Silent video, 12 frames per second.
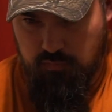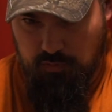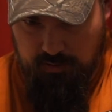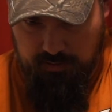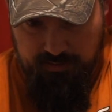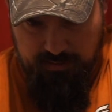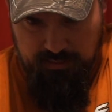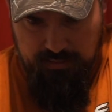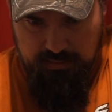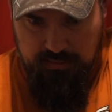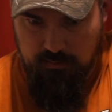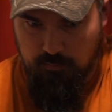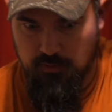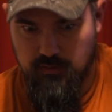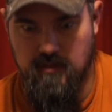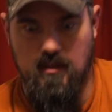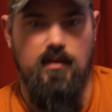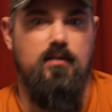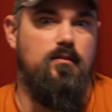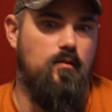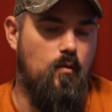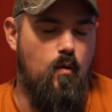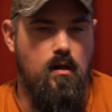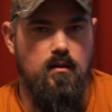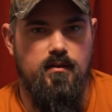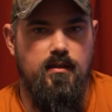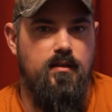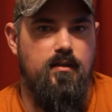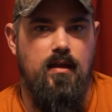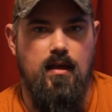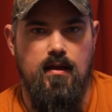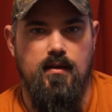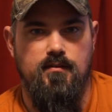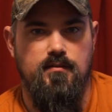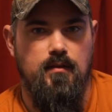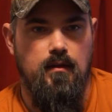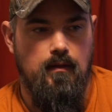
really digging it. I'm really liking the quality it has.